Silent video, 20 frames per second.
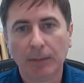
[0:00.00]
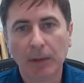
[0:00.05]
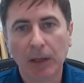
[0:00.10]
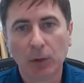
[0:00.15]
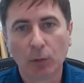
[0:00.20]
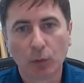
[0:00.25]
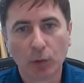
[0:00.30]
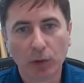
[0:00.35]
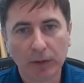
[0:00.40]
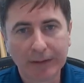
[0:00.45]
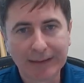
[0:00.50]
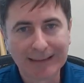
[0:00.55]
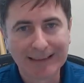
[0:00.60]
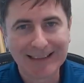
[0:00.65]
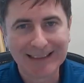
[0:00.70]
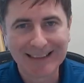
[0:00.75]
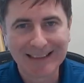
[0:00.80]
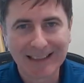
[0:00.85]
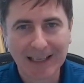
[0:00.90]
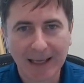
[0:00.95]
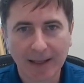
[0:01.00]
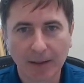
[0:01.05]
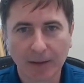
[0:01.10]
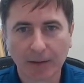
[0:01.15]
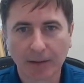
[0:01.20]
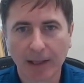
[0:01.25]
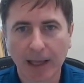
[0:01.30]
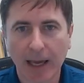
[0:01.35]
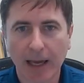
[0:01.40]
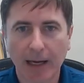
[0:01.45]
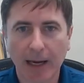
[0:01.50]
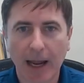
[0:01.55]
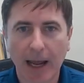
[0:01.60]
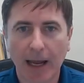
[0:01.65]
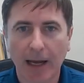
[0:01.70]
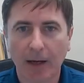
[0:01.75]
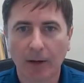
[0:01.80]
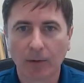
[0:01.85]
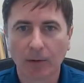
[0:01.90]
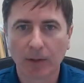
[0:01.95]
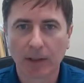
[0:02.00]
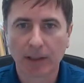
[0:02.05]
and really detail that out.